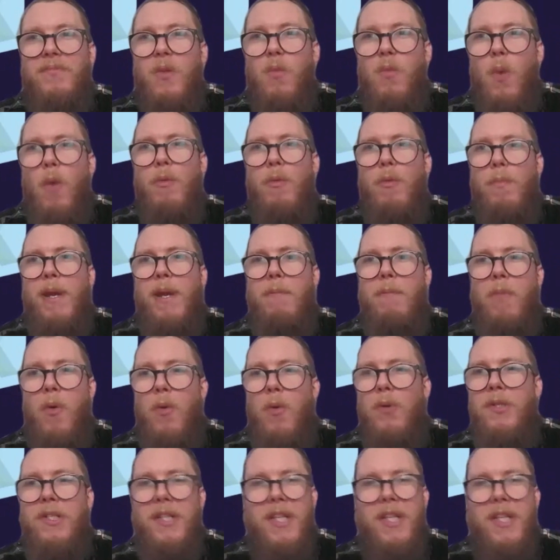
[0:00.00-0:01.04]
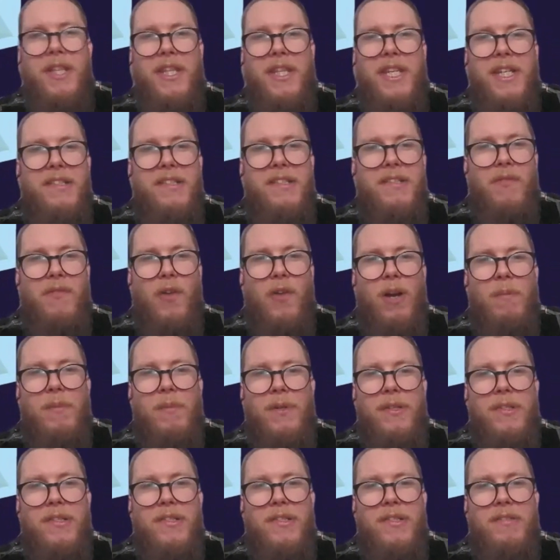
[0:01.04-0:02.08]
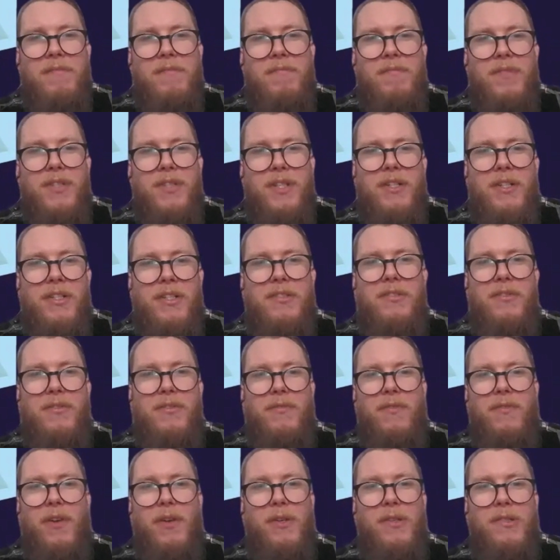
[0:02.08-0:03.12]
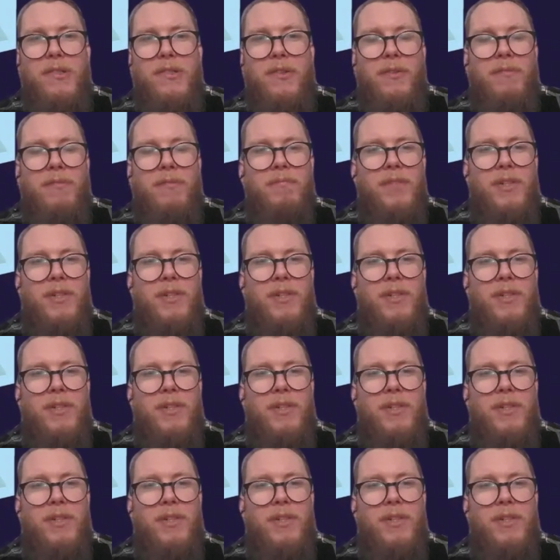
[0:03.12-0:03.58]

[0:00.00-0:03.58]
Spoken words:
would be important in these environments to sort of focus on?